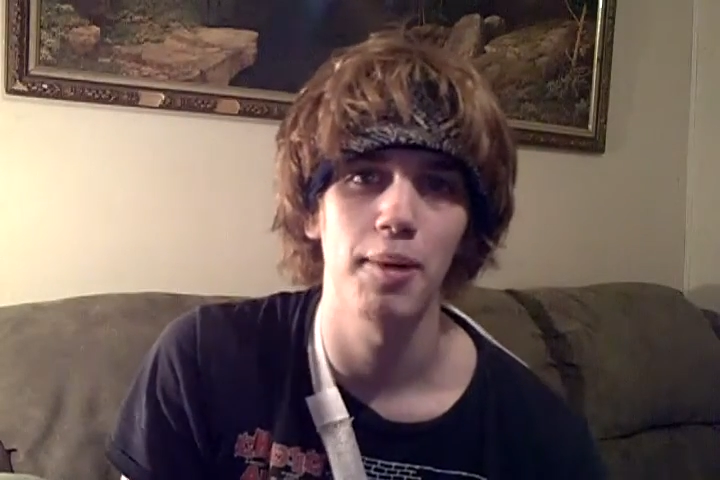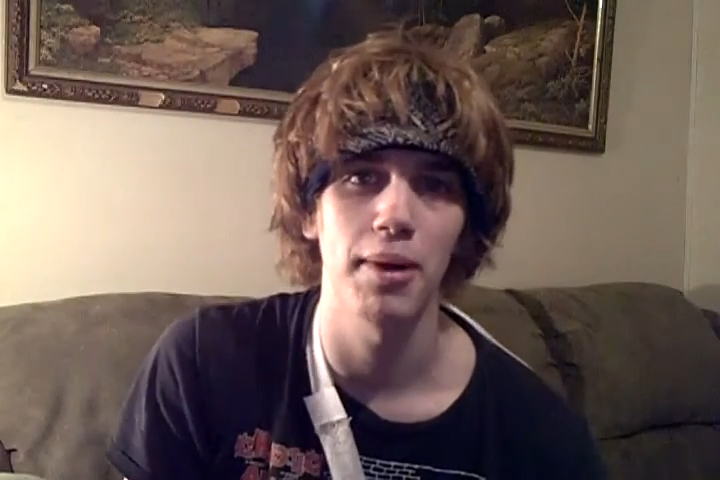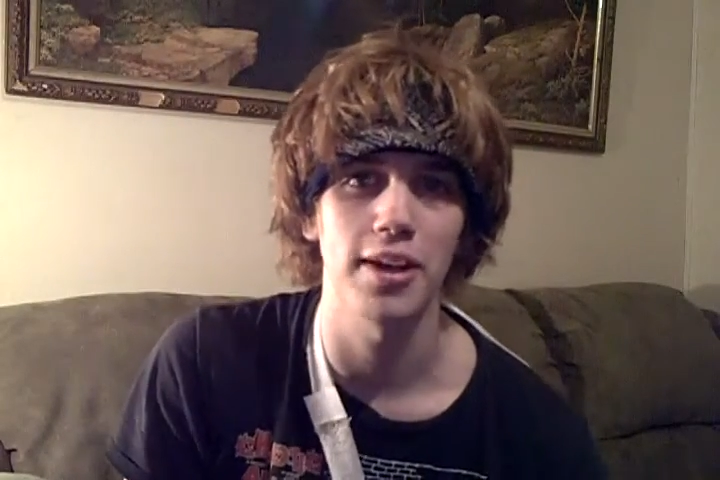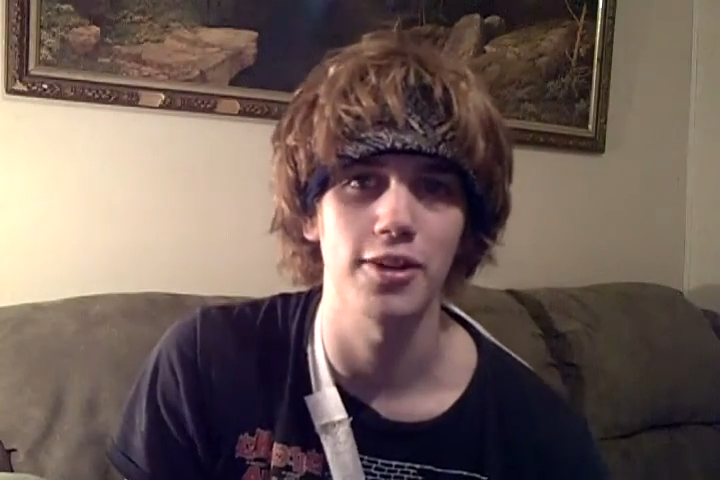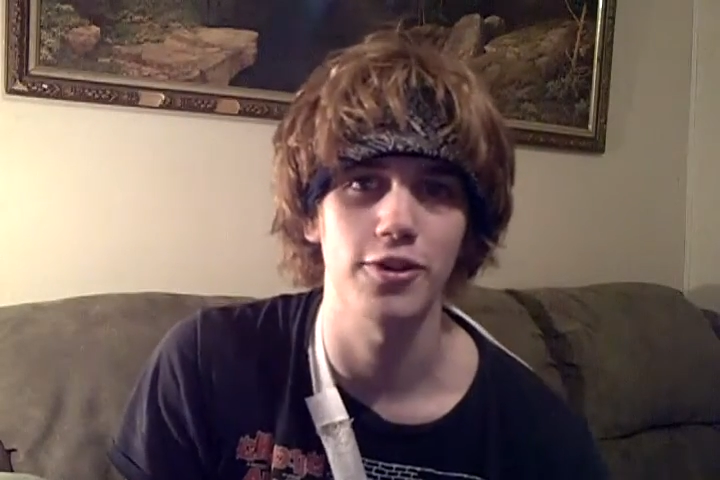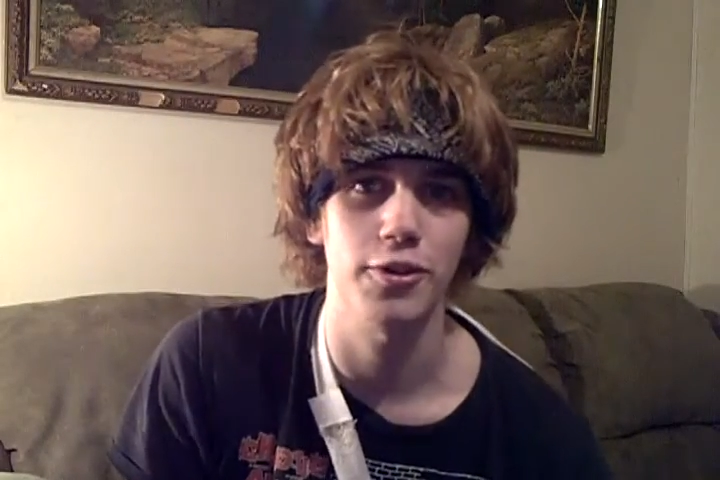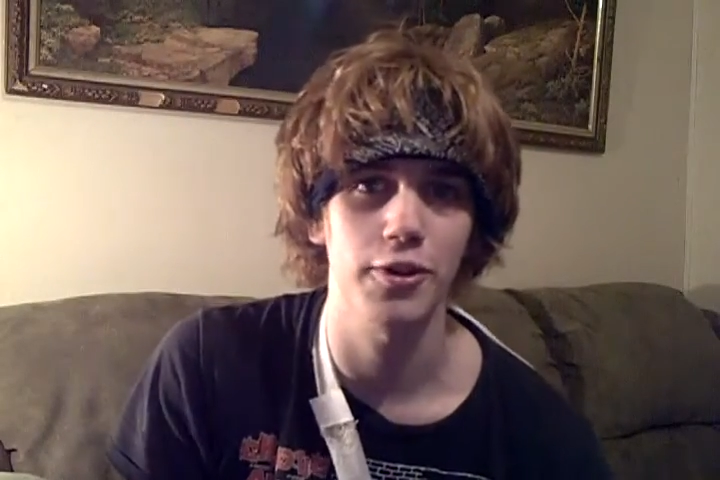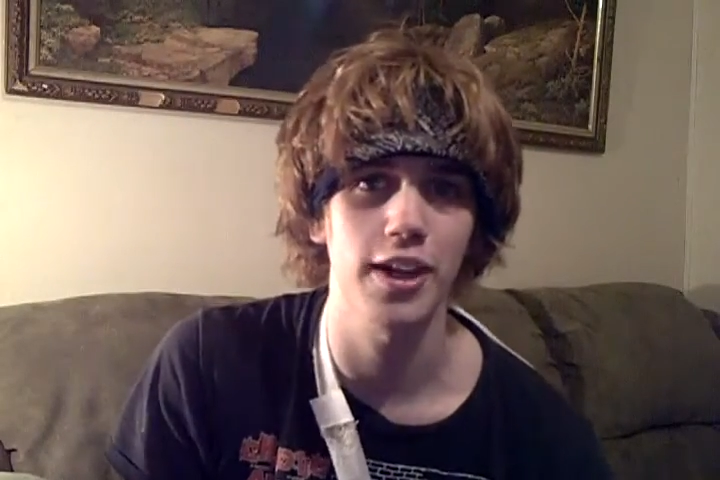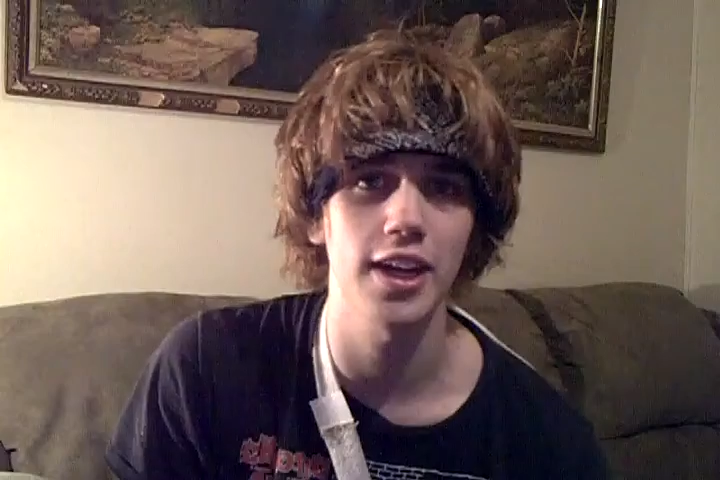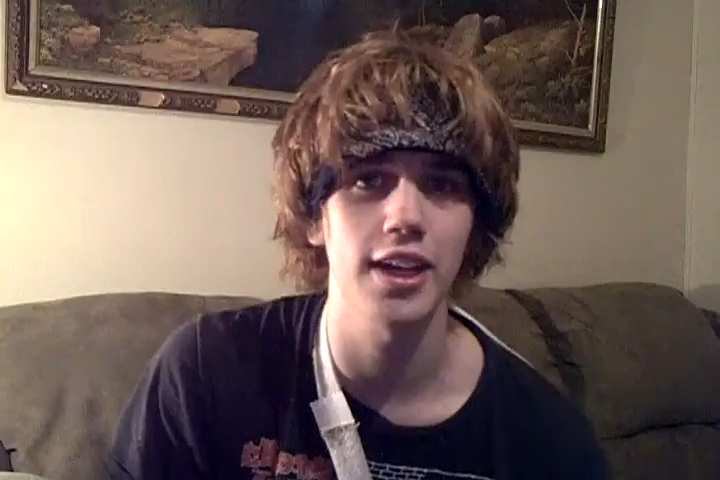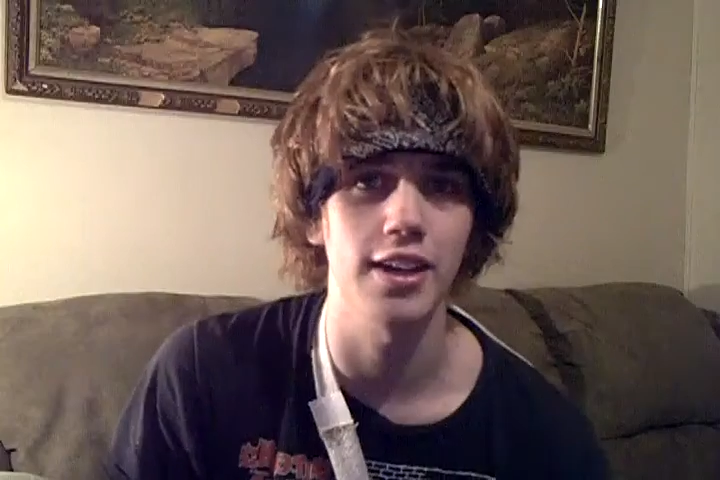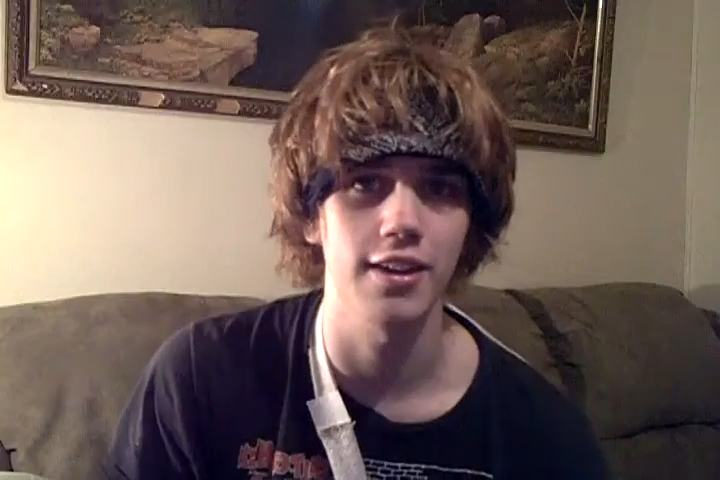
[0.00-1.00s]
Find a
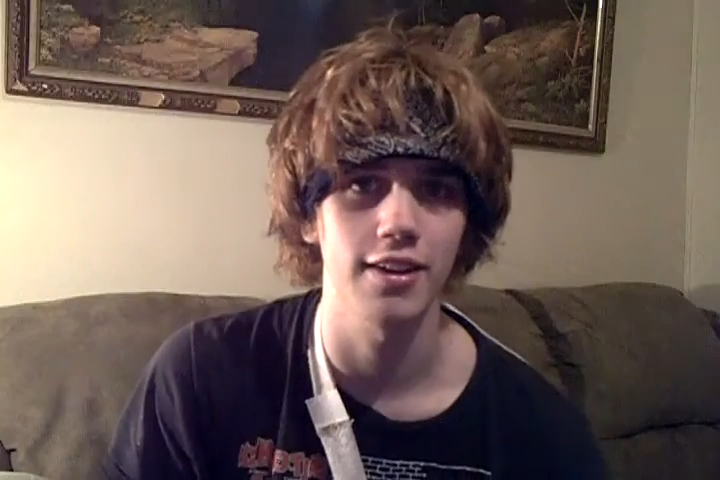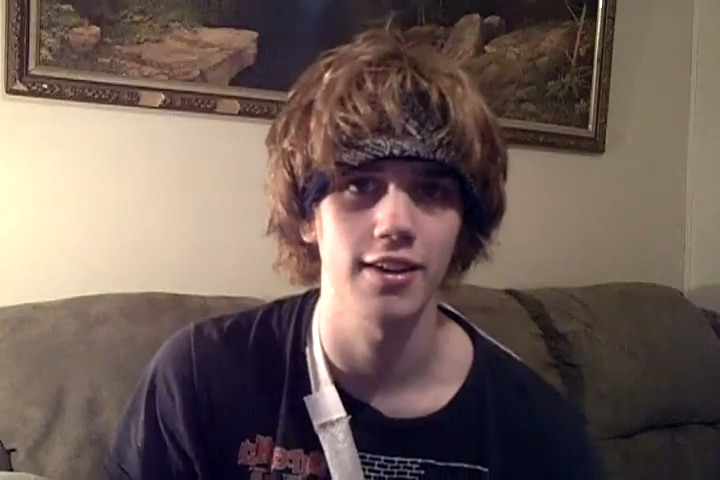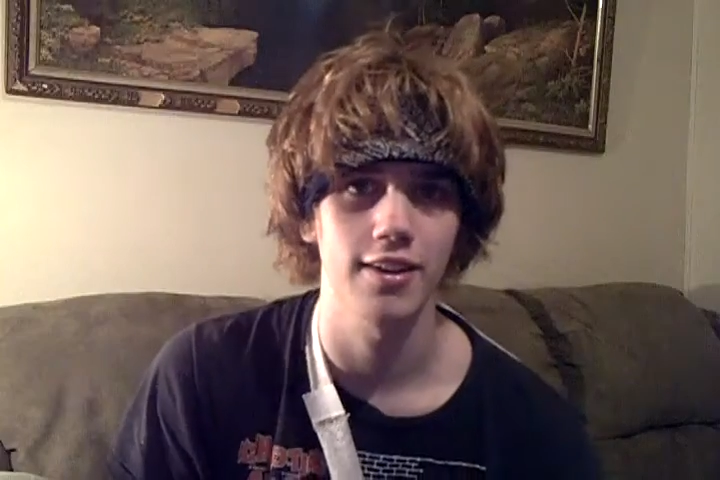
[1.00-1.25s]
screen!